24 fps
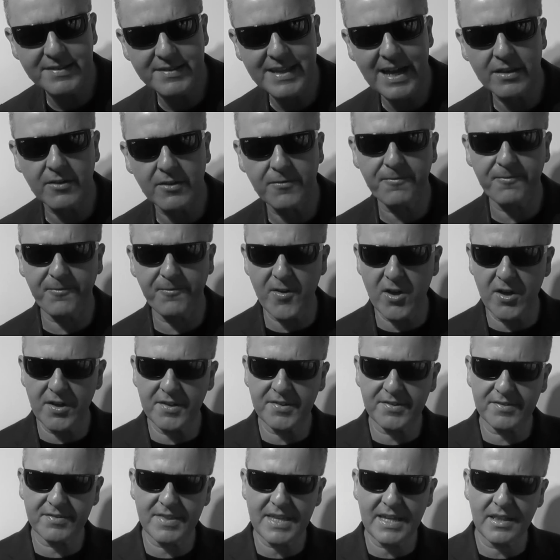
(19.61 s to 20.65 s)
Now the
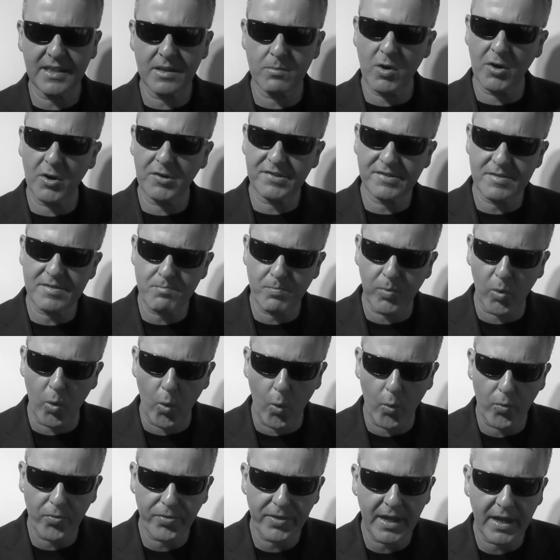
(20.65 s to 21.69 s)
first thing and the most
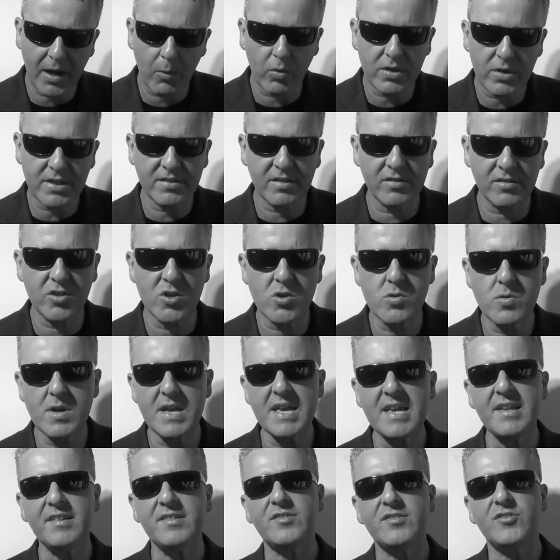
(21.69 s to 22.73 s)
important thing I want you to do
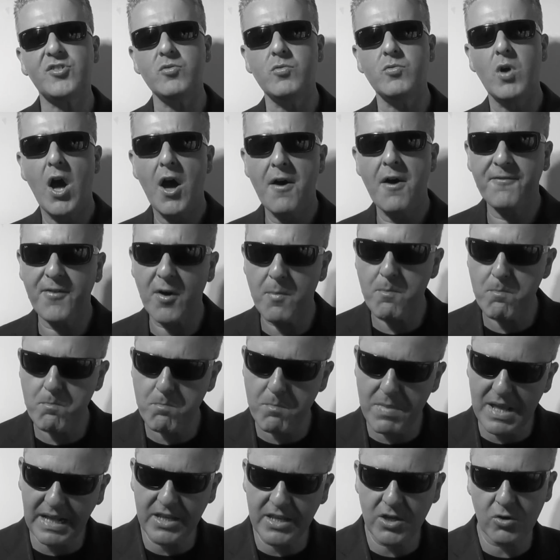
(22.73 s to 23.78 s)
is to
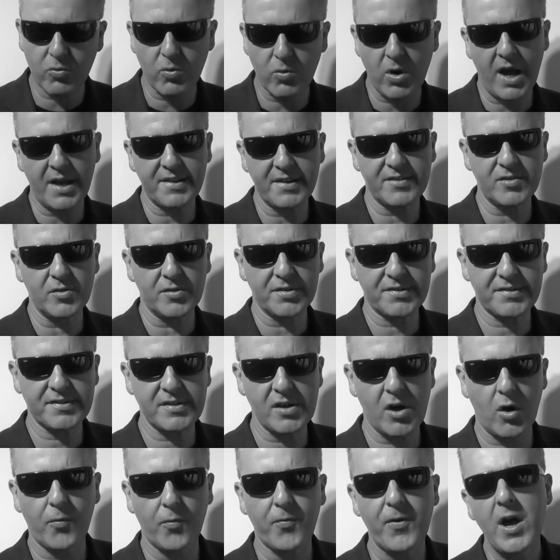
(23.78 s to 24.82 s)
familiarize
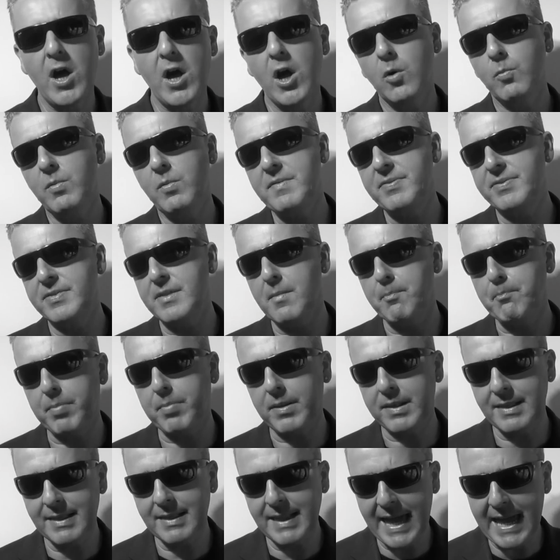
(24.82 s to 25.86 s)
yourself with the
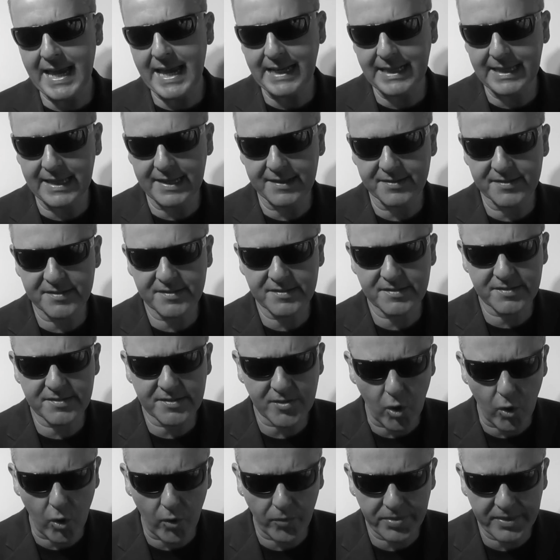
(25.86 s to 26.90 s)

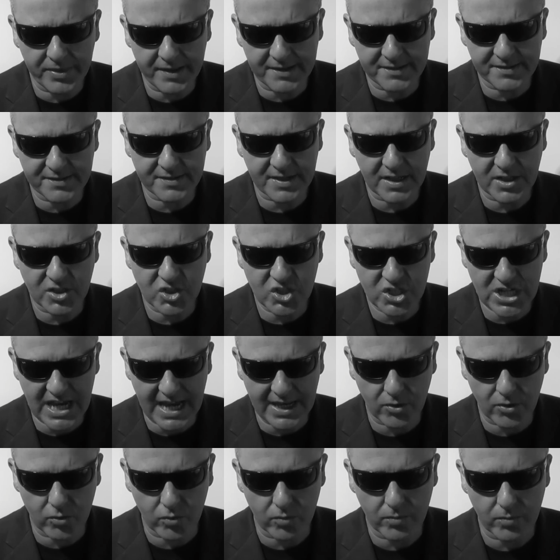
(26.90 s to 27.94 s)
playlists on this
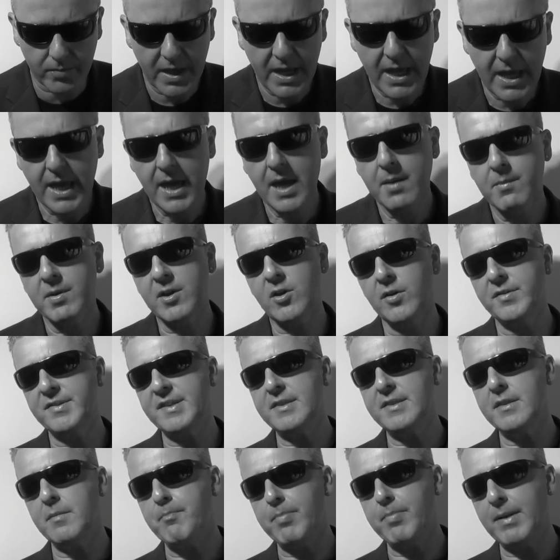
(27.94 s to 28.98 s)
channel, because
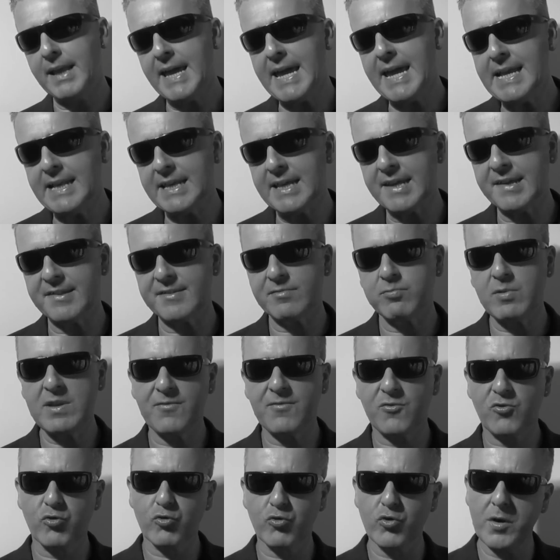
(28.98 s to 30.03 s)
in the playlist
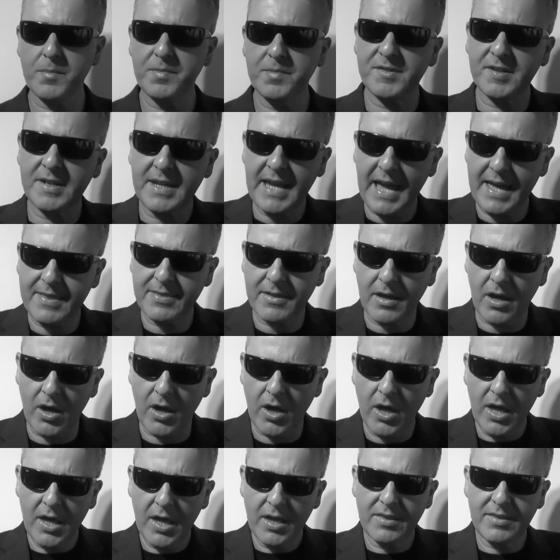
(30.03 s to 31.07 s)
we've grouped
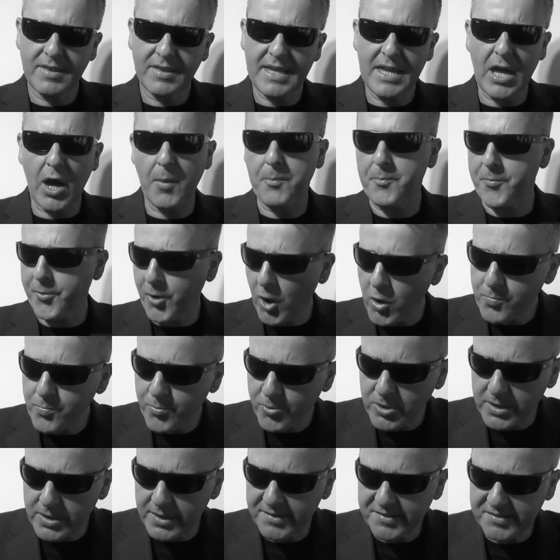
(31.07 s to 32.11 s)
together the
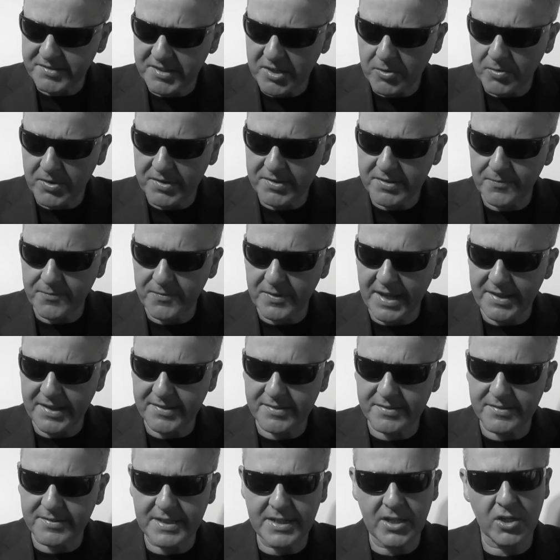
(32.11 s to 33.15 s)
appropriate series of
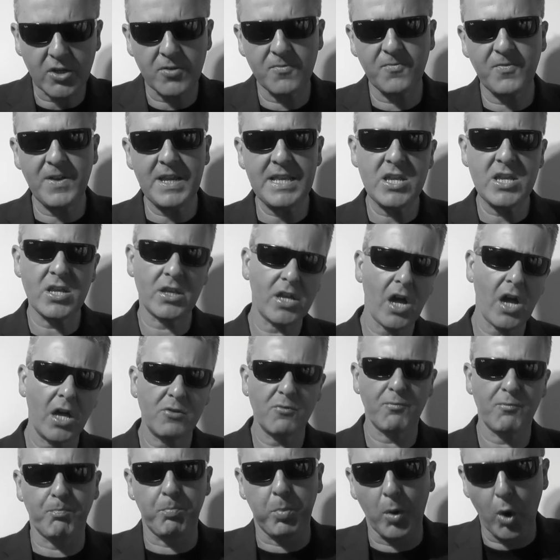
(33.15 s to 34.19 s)
lessons in a convenient kind
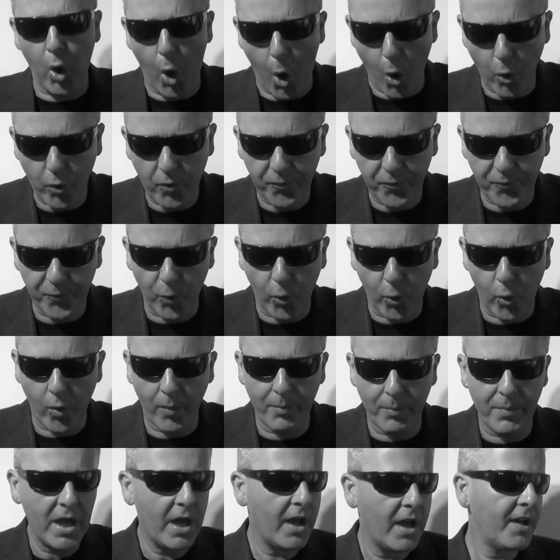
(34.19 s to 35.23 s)
of block
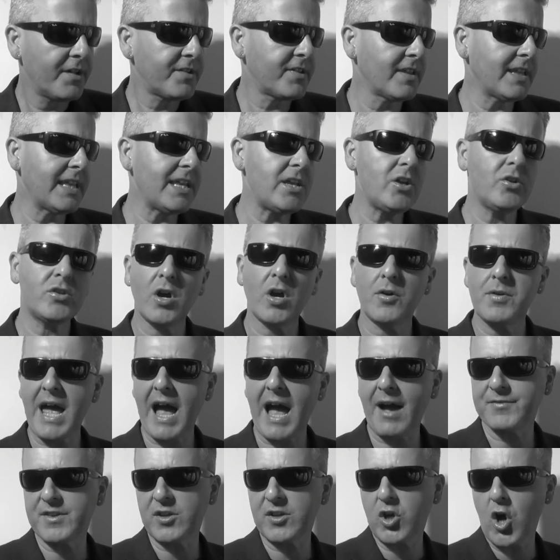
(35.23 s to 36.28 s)
form, so that you don't
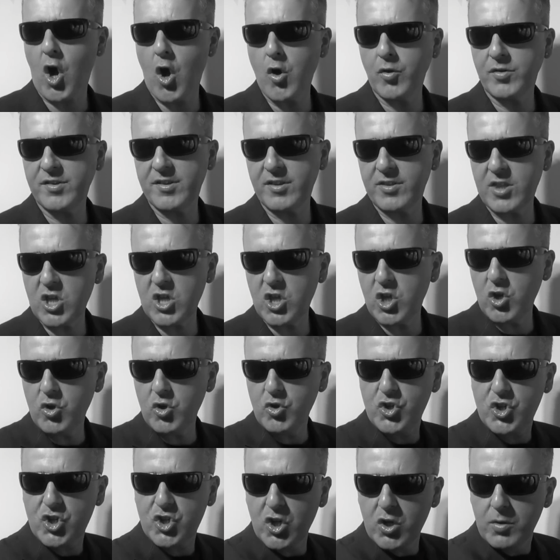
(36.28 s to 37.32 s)
have to go to the
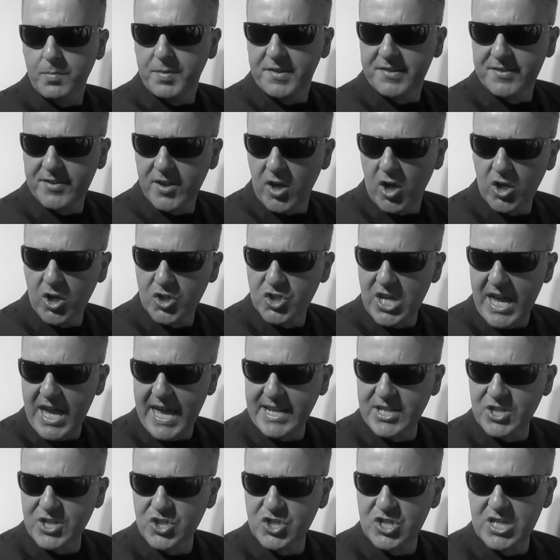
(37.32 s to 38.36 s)
YouTube search
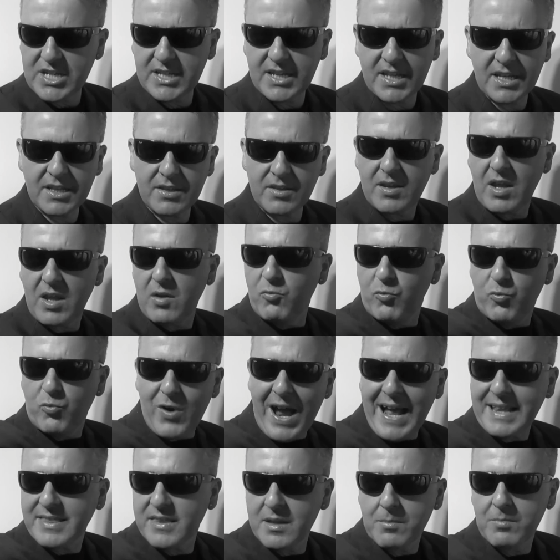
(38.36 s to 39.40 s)
engine and
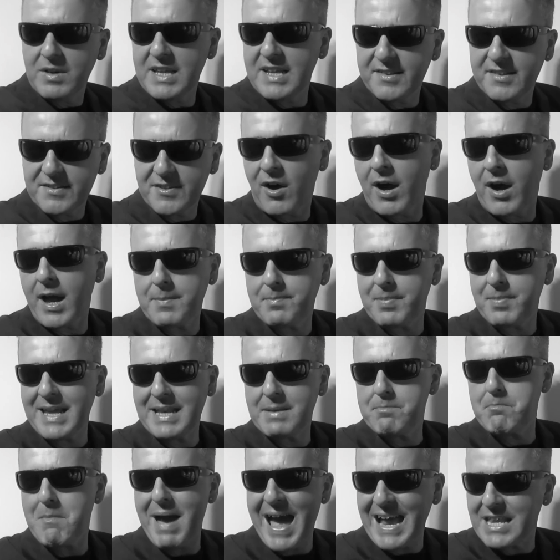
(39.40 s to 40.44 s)
randomly type
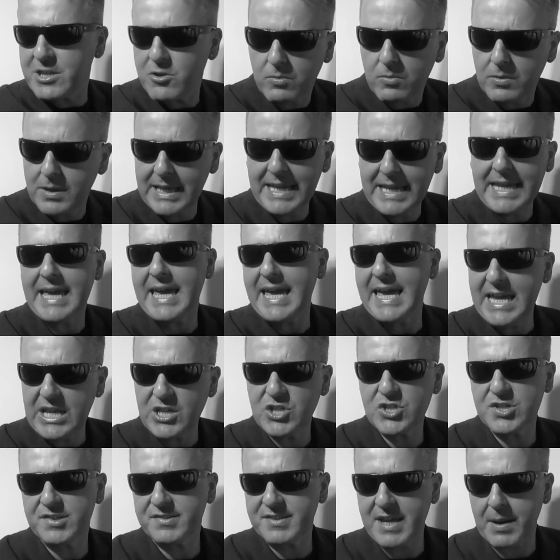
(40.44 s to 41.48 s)
in manually
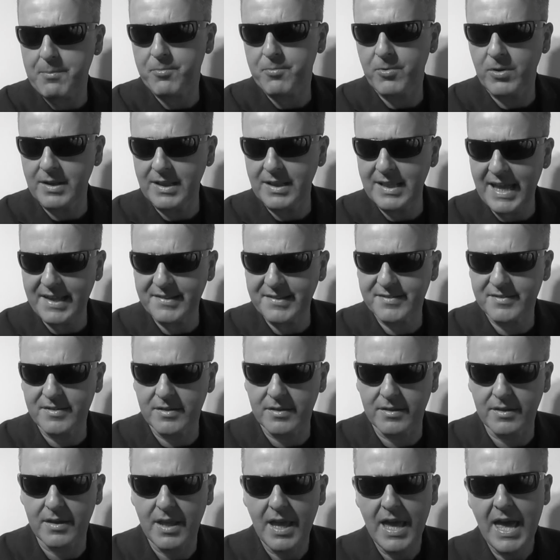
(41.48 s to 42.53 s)
each separate
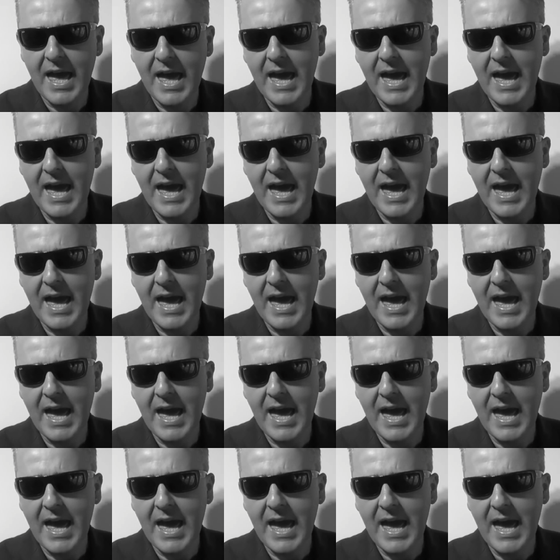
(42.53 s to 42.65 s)
lesson.